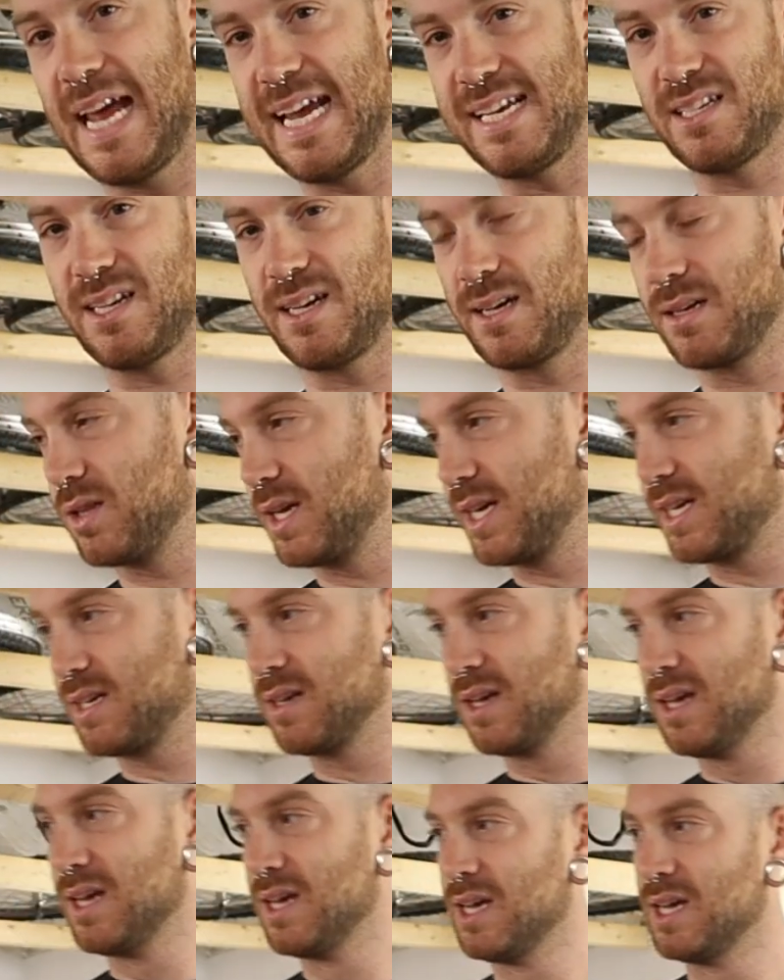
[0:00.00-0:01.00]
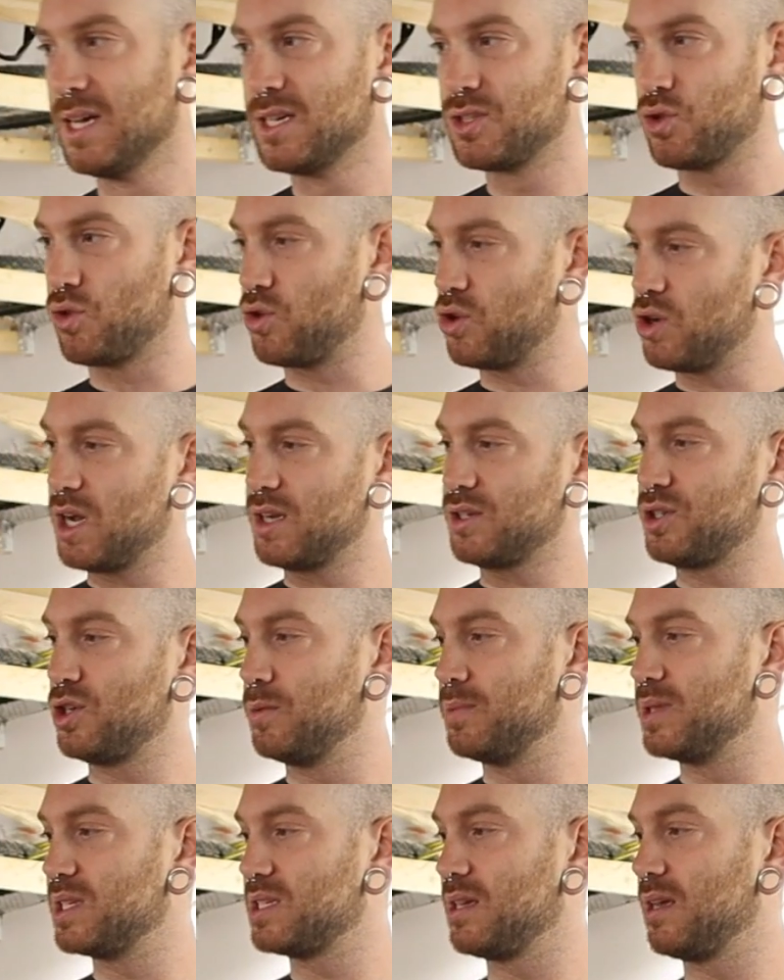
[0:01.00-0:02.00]
casing, like so they're not
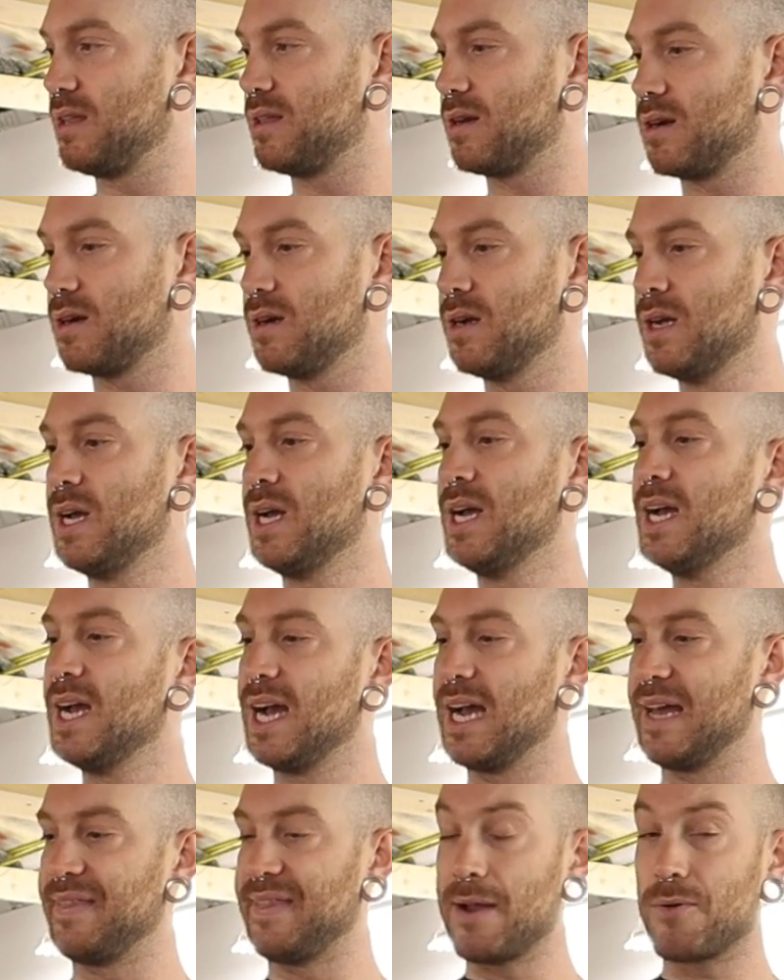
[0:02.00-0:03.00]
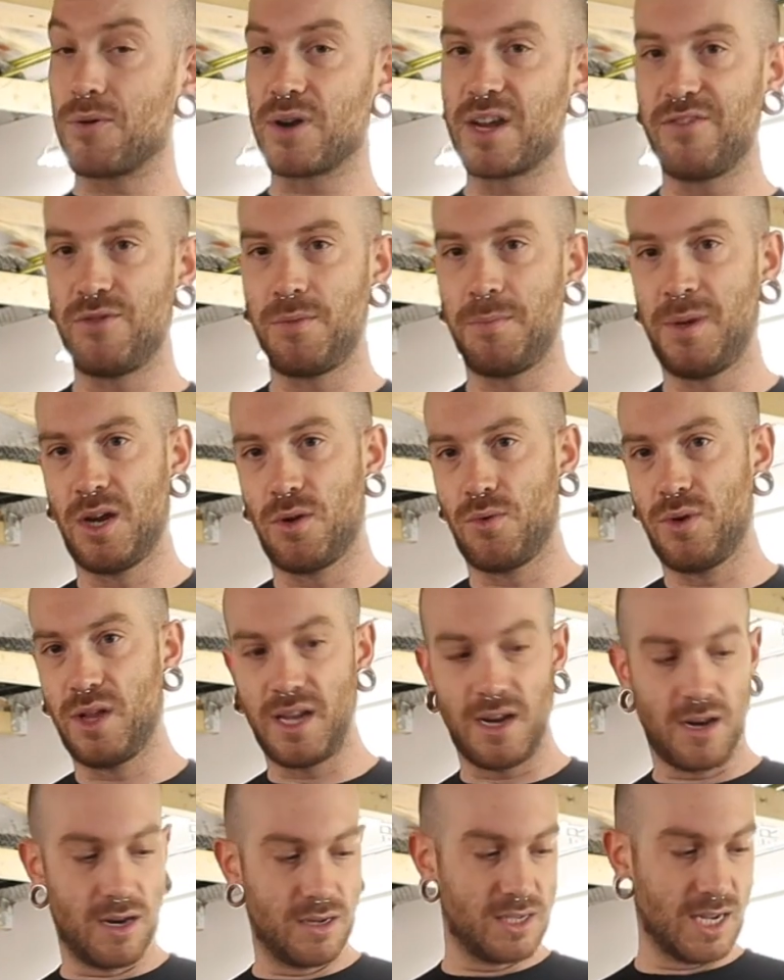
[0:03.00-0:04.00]
tubeless either, and they were giving me a
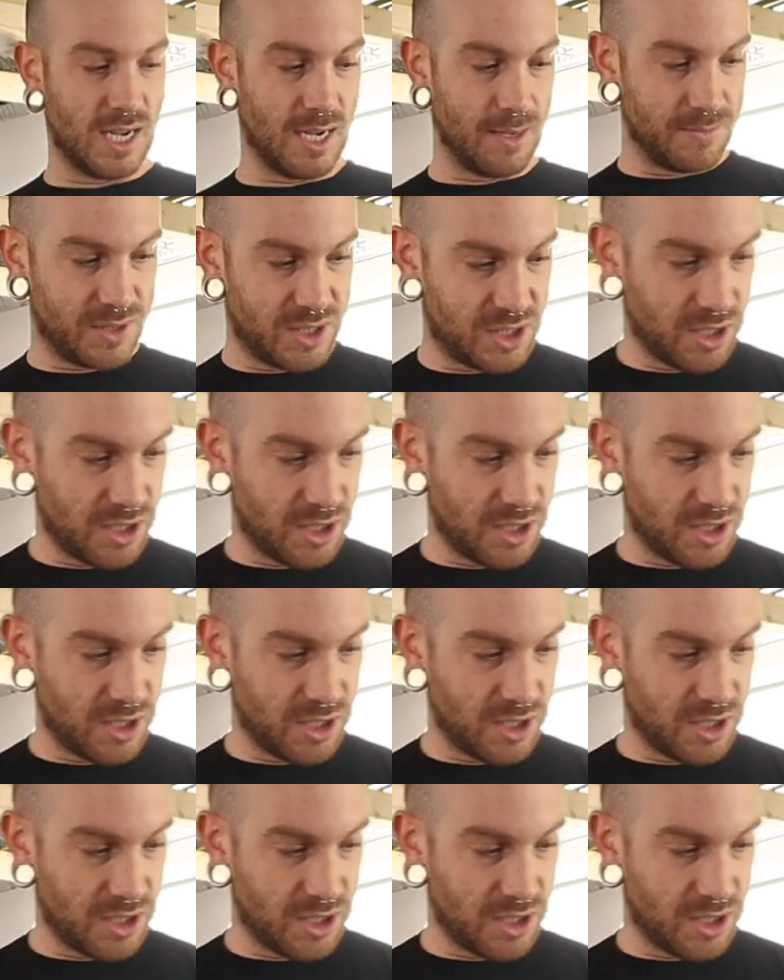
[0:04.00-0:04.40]
really hard time.